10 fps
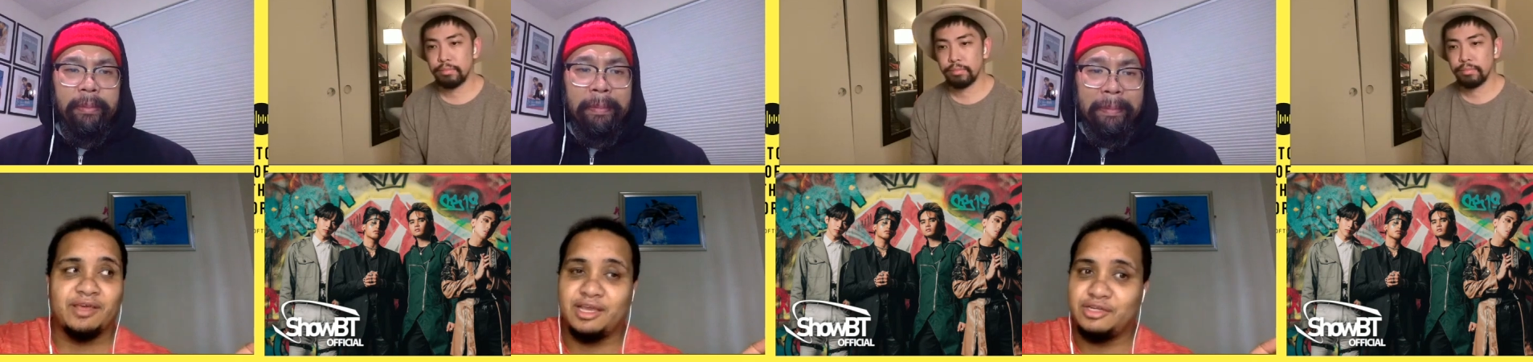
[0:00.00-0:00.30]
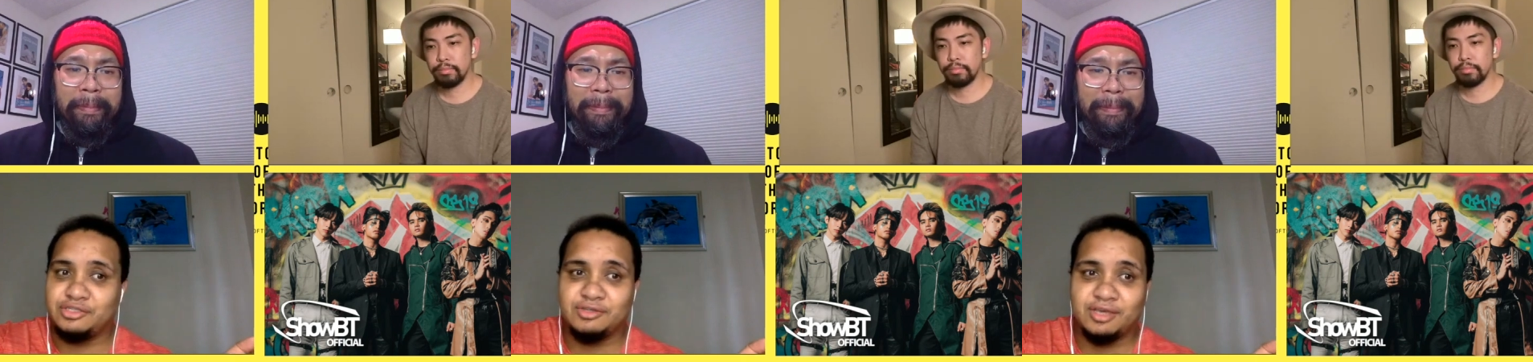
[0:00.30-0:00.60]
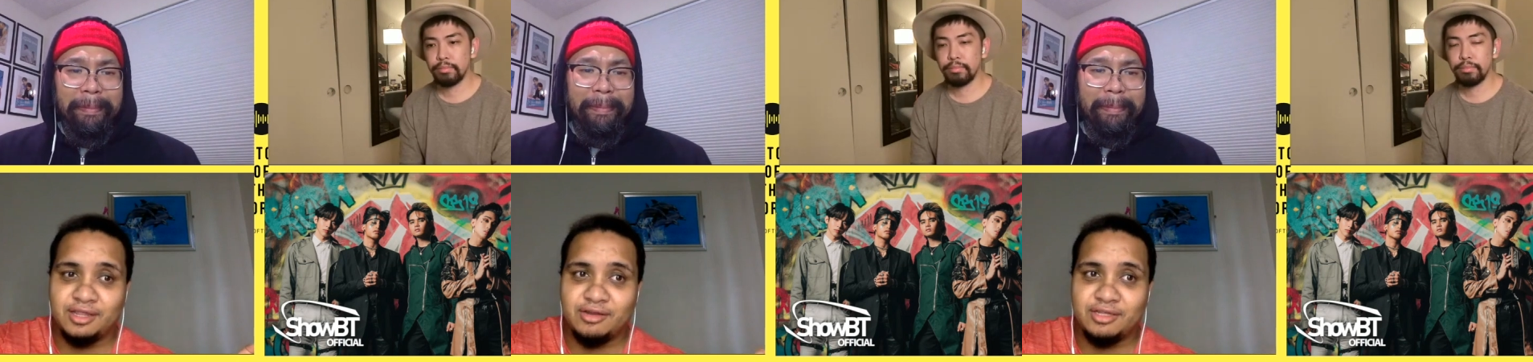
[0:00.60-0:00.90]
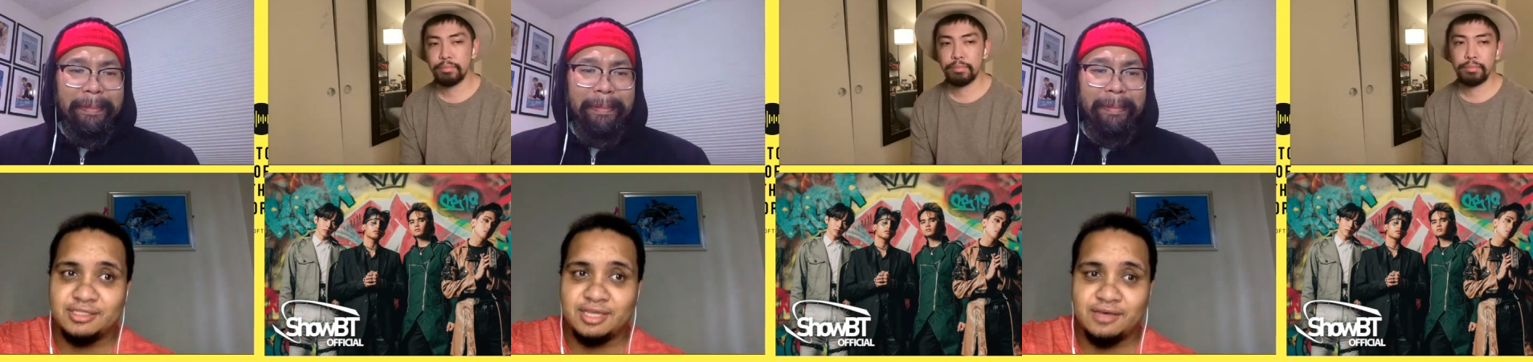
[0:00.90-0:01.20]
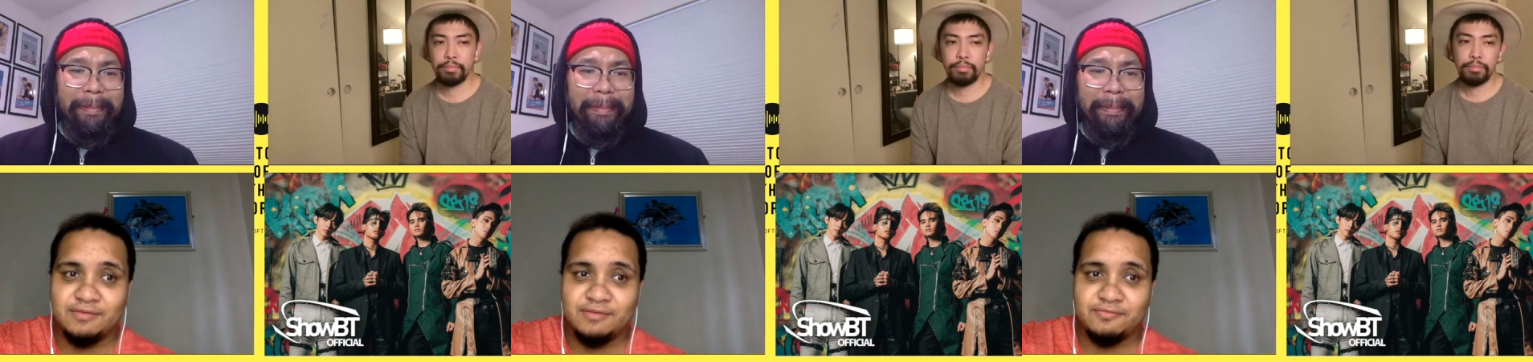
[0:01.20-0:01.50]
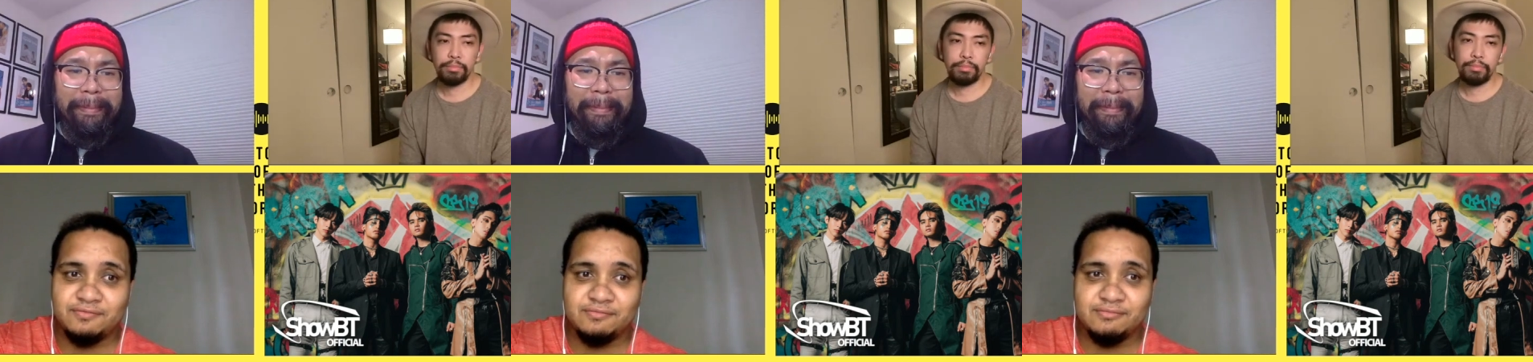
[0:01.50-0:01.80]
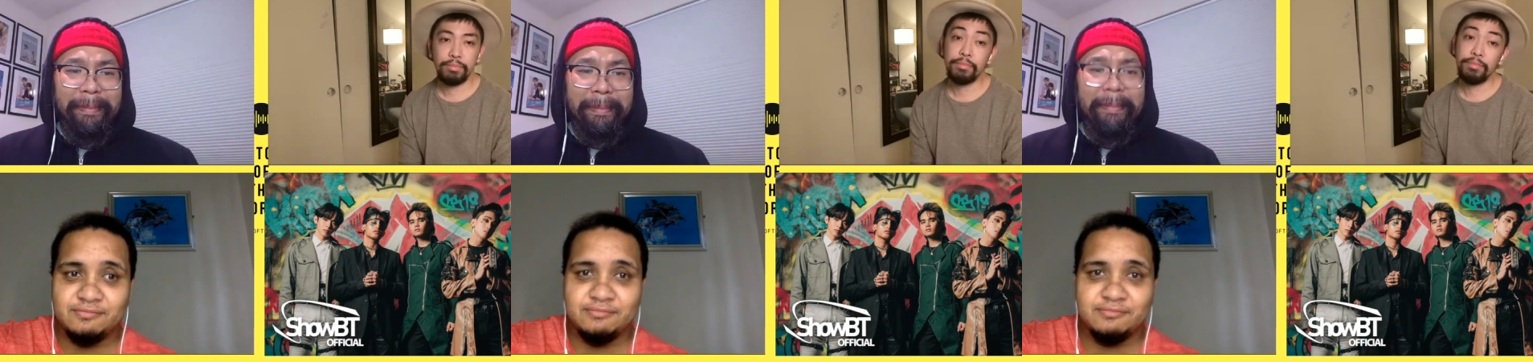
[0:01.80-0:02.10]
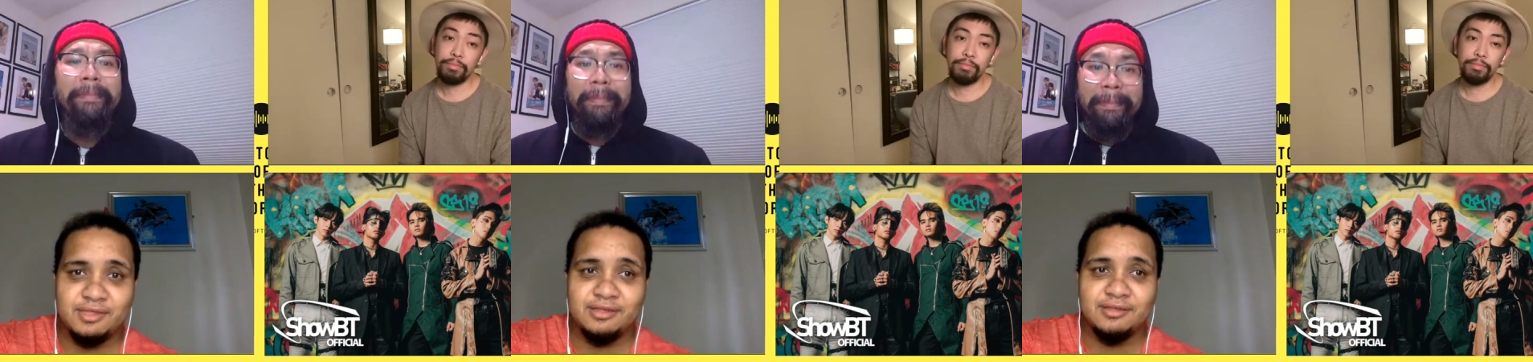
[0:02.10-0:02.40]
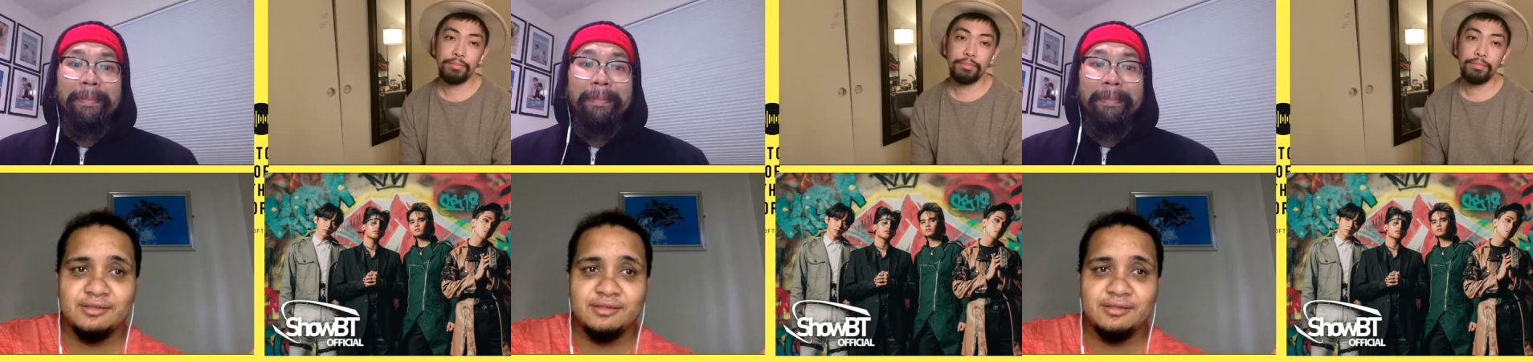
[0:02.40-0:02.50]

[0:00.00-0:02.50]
Speaker 1: vacations together and stuff. Mm-hmm.